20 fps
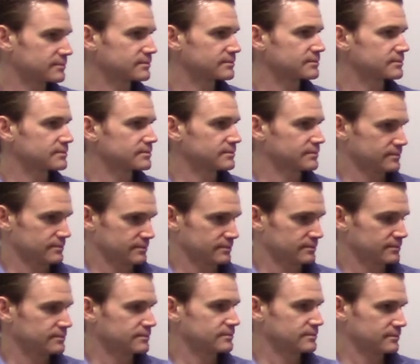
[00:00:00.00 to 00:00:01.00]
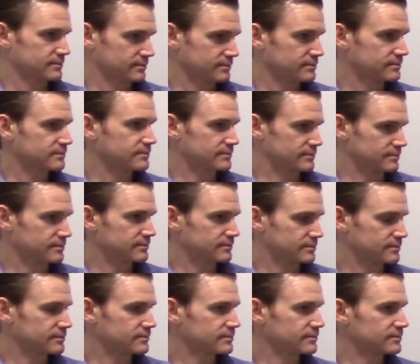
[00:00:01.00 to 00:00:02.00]

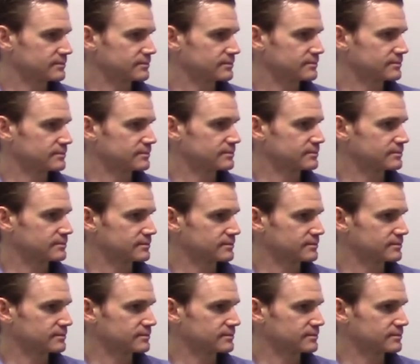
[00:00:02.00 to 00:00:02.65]
No words are spoken by the person on screen.